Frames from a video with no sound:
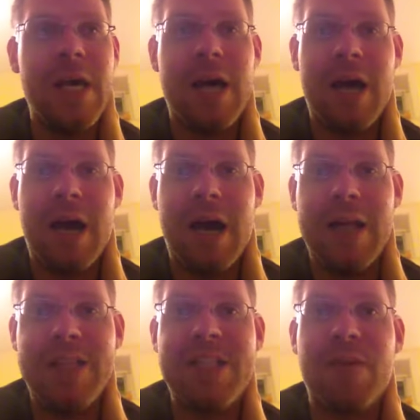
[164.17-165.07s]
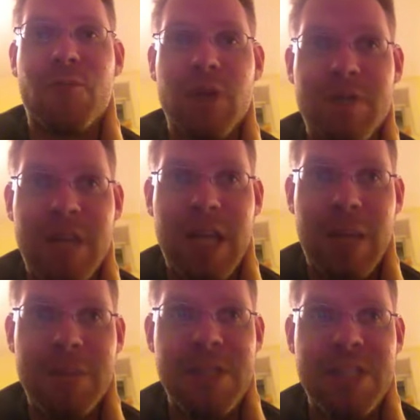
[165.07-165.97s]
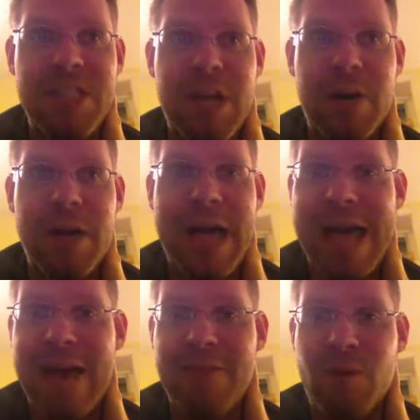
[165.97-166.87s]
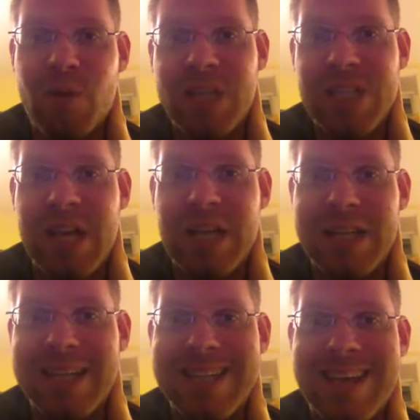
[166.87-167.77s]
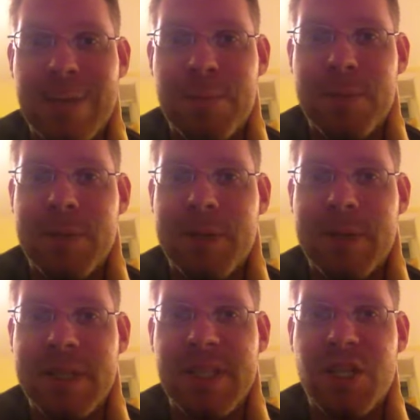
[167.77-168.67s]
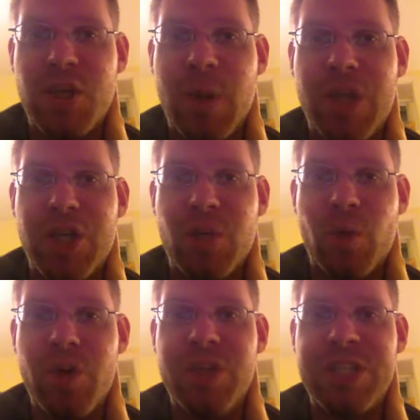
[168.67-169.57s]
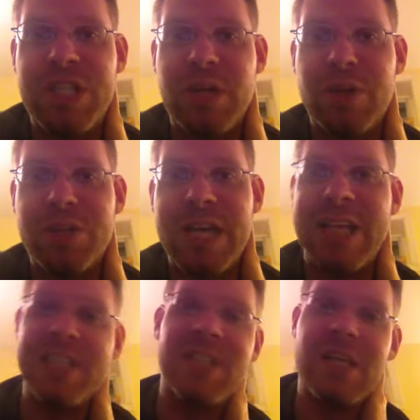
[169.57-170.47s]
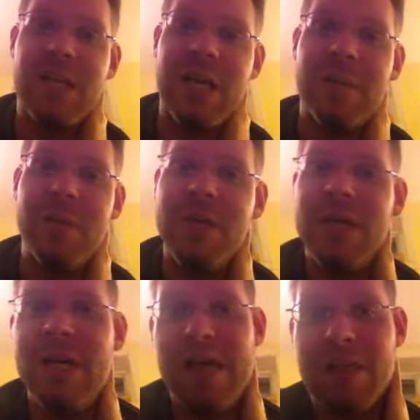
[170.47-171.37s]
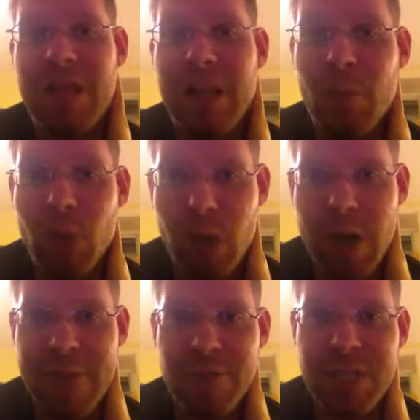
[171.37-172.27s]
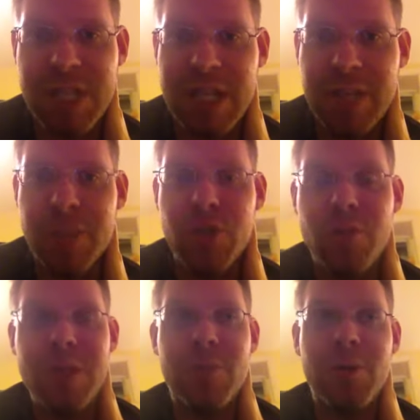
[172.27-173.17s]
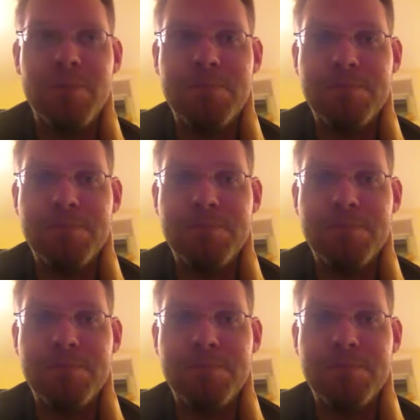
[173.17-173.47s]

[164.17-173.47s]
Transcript: uh, several of the clubs in this area have a recycling type uh, situation where you can sell your skates to the club and the club will look after selling them to new people.